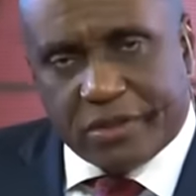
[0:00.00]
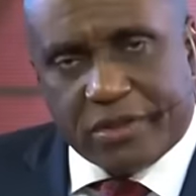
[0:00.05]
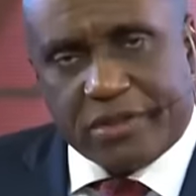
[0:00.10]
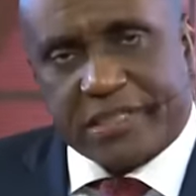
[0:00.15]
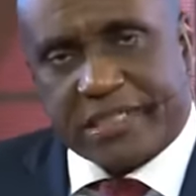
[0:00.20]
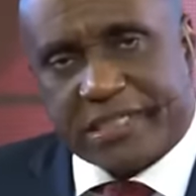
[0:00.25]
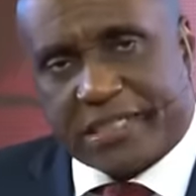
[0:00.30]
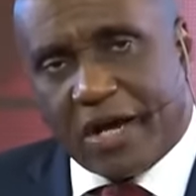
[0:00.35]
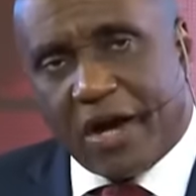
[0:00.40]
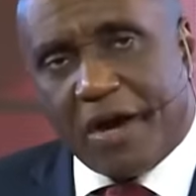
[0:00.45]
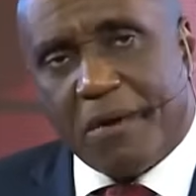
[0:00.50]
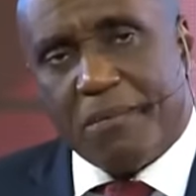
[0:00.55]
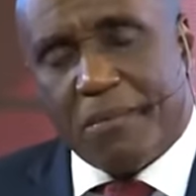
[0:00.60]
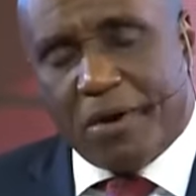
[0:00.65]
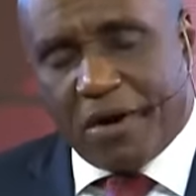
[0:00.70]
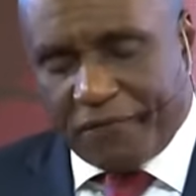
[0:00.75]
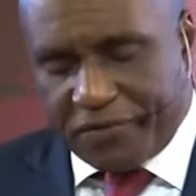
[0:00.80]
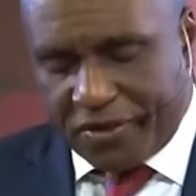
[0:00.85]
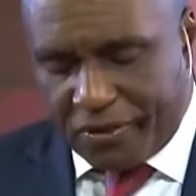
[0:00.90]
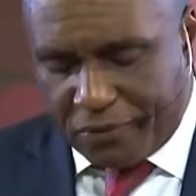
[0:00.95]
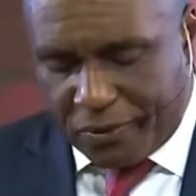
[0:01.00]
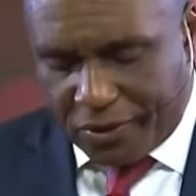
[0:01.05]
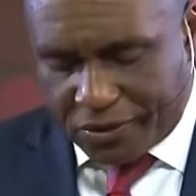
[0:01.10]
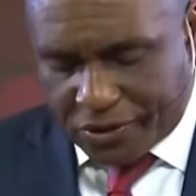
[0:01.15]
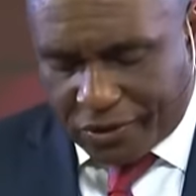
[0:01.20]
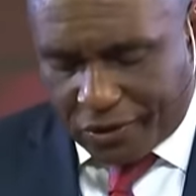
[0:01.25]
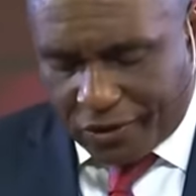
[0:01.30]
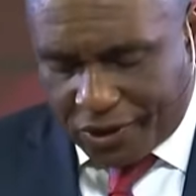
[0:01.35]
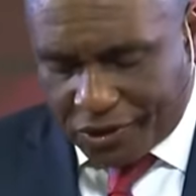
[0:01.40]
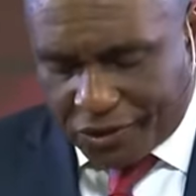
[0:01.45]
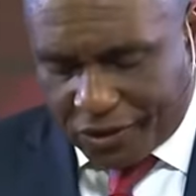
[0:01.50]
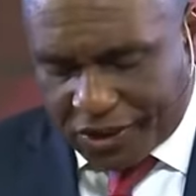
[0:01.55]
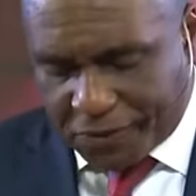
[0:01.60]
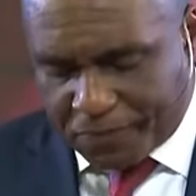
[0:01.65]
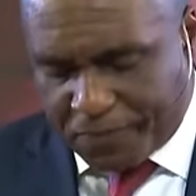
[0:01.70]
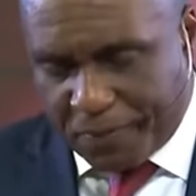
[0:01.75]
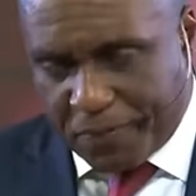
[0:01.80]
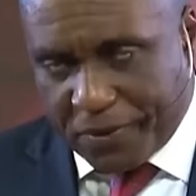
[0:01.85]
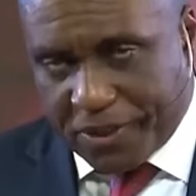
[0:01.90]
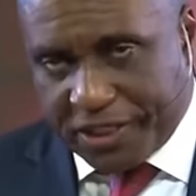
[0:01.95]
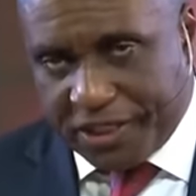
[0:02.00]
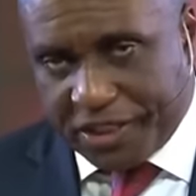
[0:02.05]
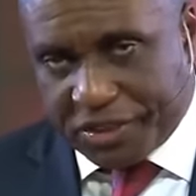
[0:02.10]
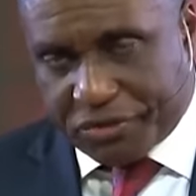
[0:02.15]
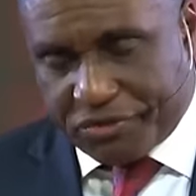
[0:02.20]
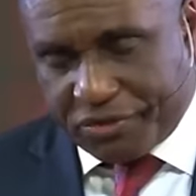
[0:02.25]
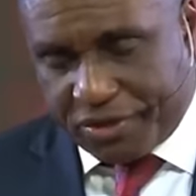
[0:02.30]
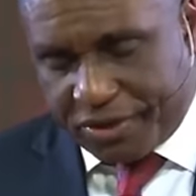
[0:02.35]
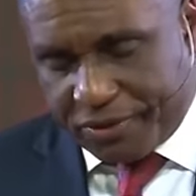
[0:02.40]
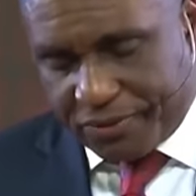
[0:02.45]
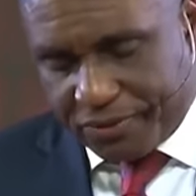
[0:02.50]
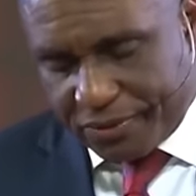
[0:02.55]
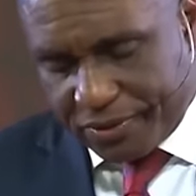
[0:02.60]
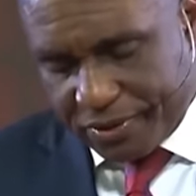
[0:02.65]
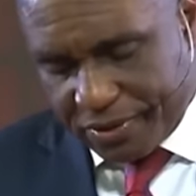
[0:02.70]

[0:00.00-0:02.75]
Some of the most courageous people in history